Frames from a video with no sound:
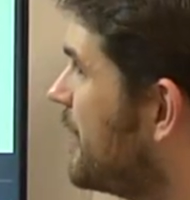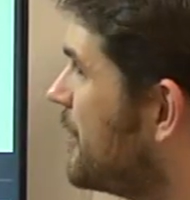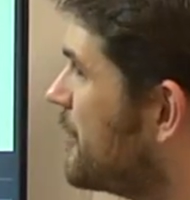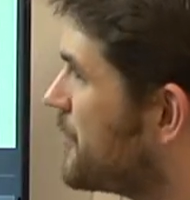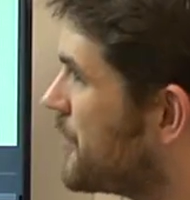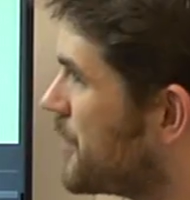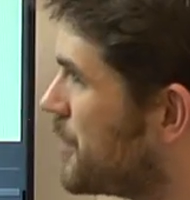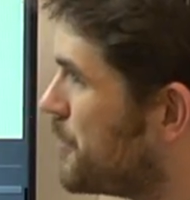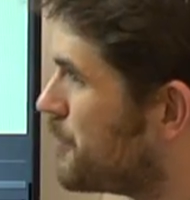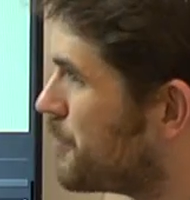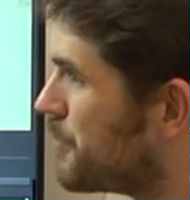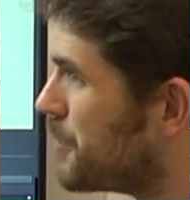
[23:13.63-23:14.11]

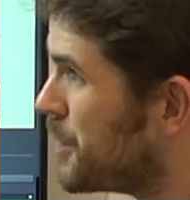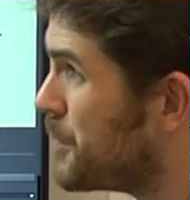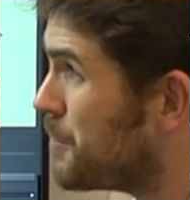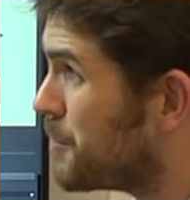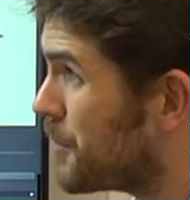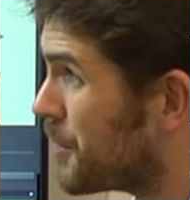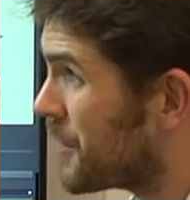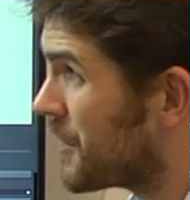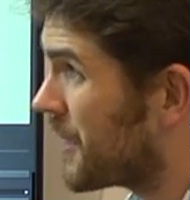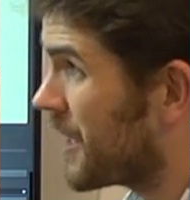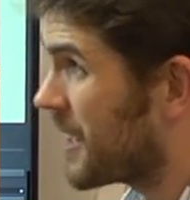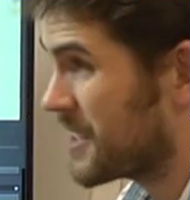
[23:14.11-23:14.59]
then
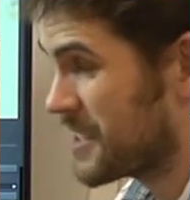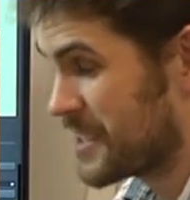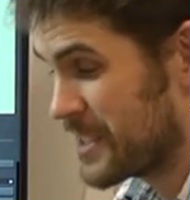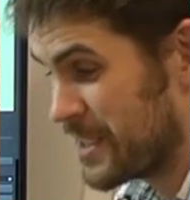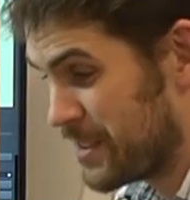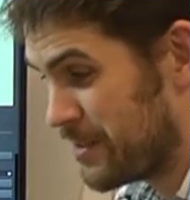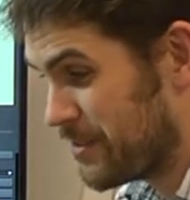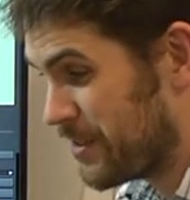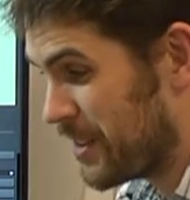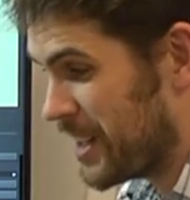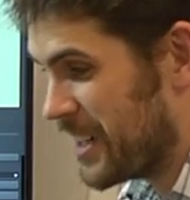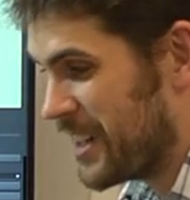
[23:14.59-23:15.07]
people
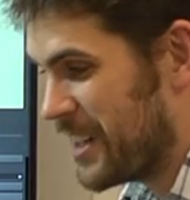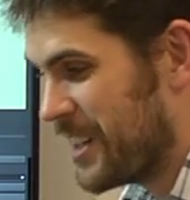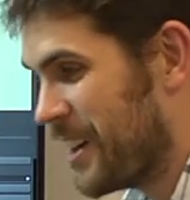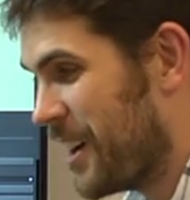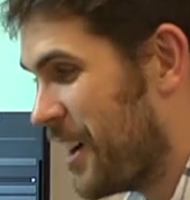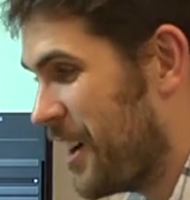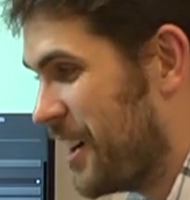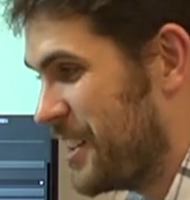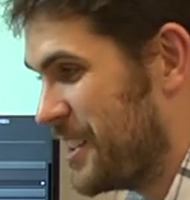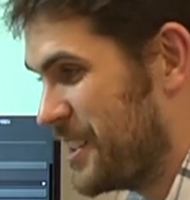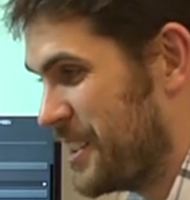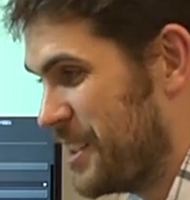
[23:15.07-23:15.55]
actually find it
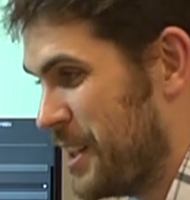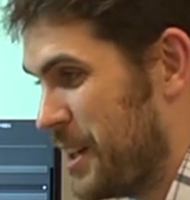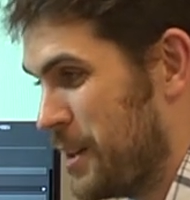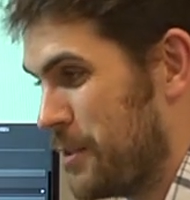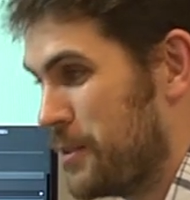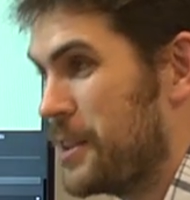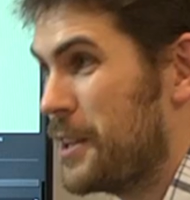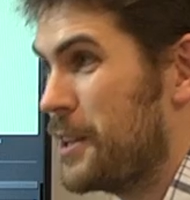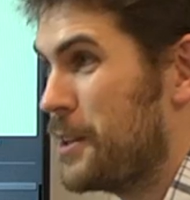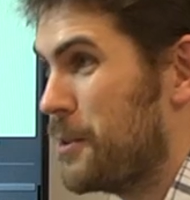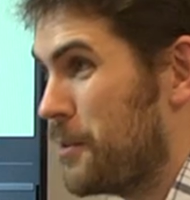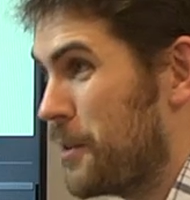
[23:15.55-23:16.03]
hard to
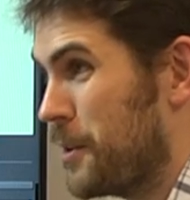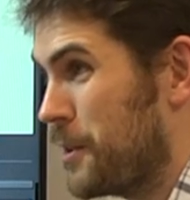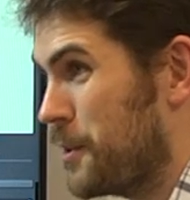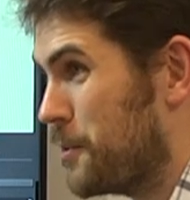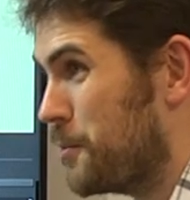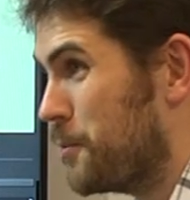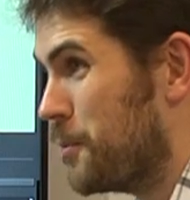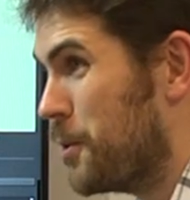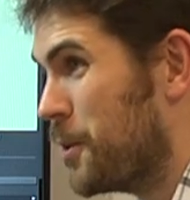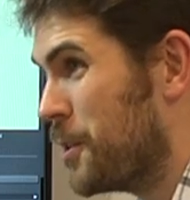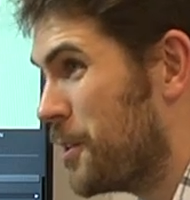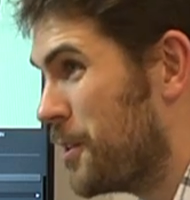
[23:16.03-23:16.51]
know that you're
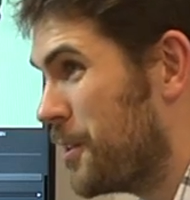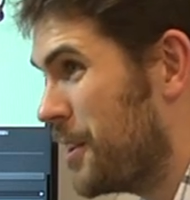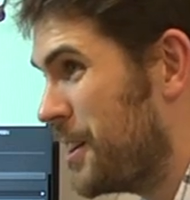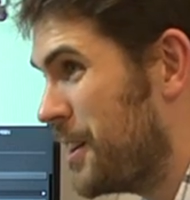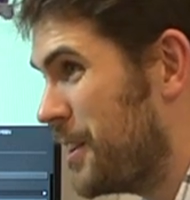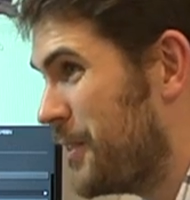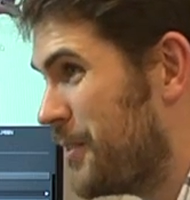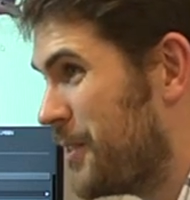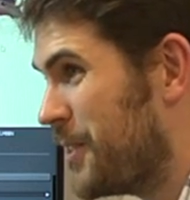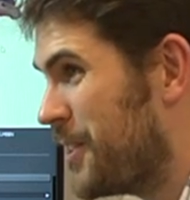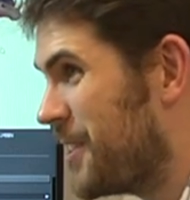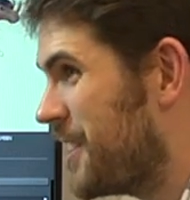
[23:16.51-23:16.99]
underwater
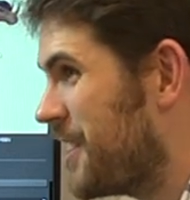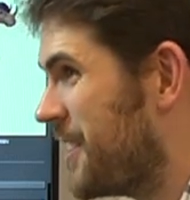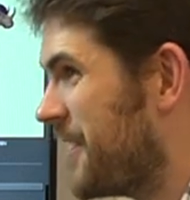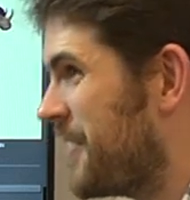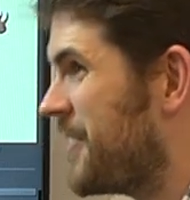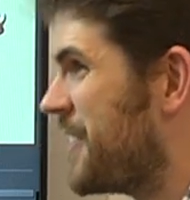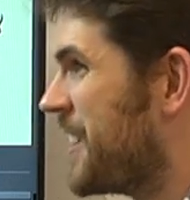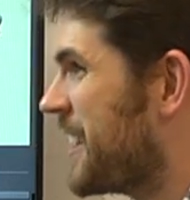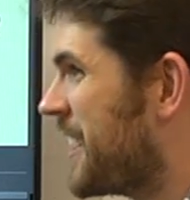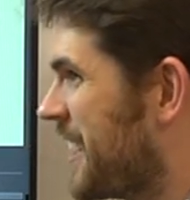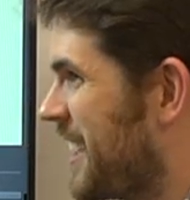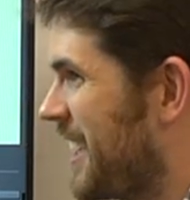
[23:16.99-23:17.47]
anymore.
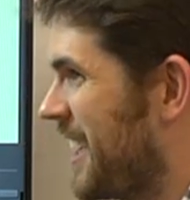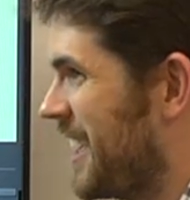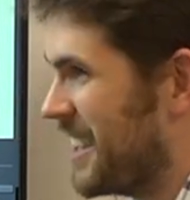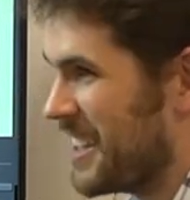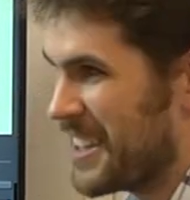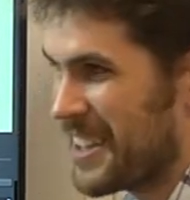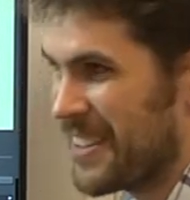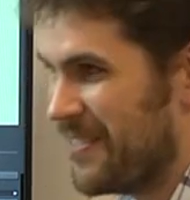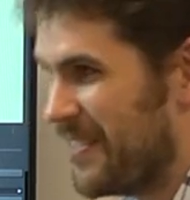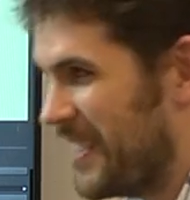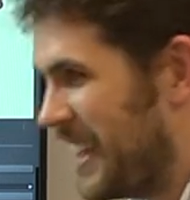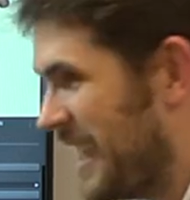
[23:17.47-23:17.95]
And
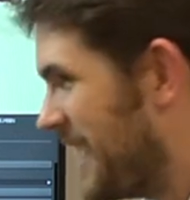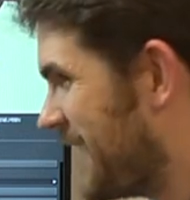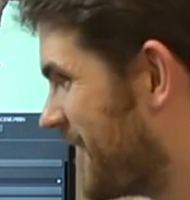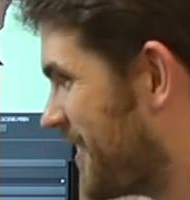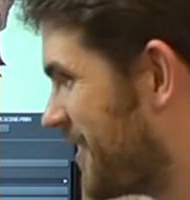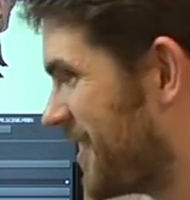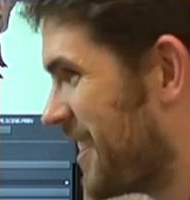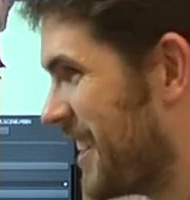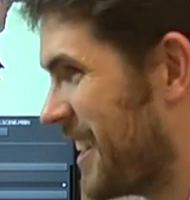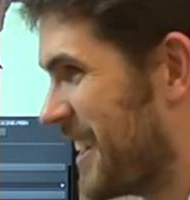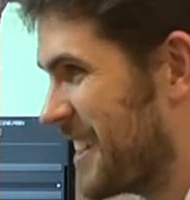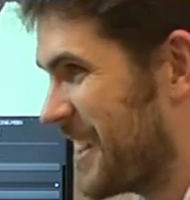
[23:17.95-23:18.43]
it can make
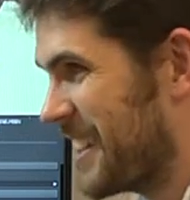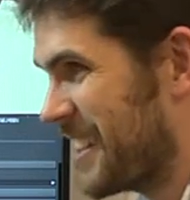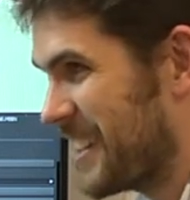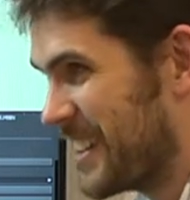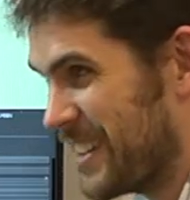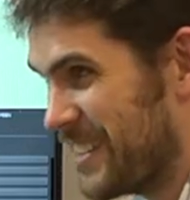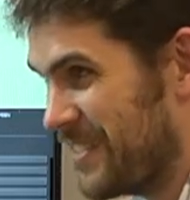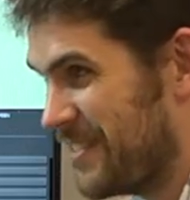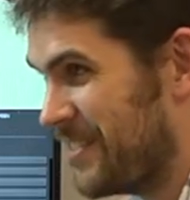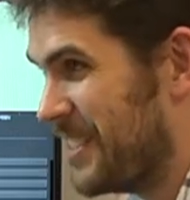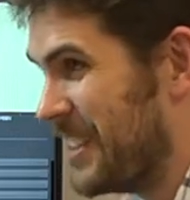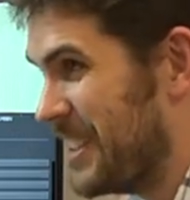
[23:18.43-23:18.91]
for like a
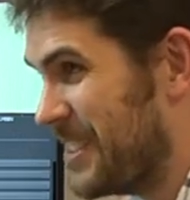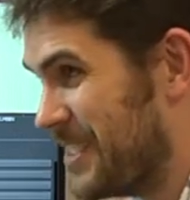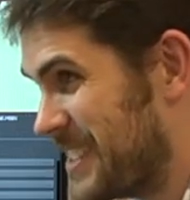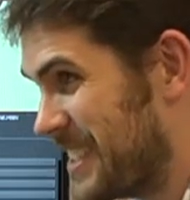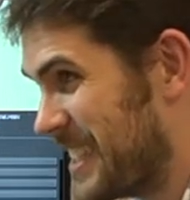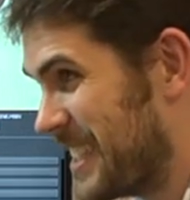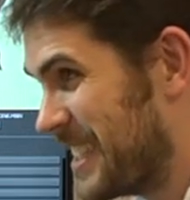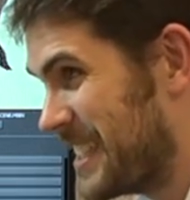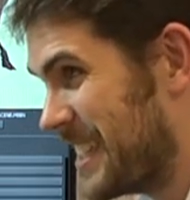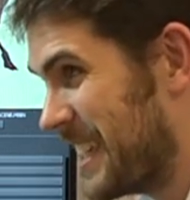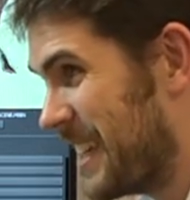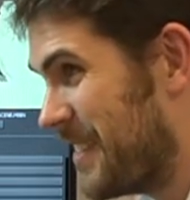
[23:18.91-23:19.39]

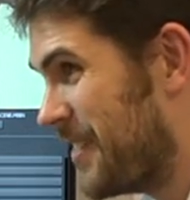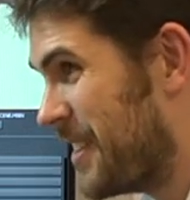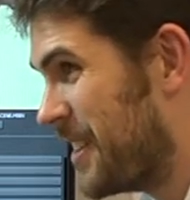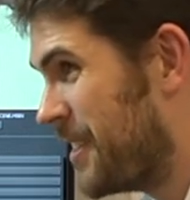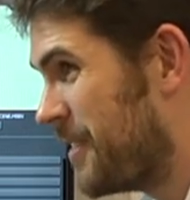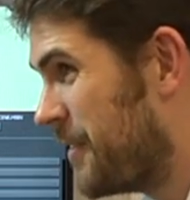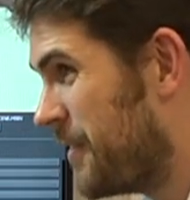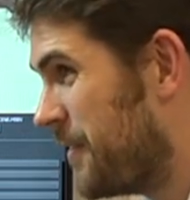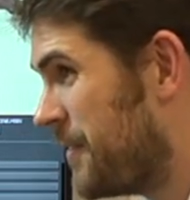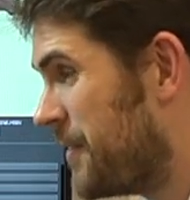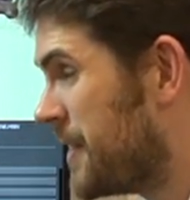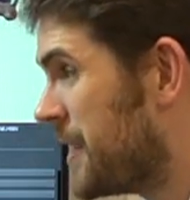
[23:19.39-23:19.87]
confusing
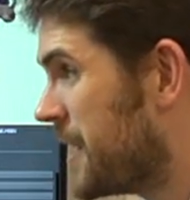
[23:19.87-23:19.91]
demo.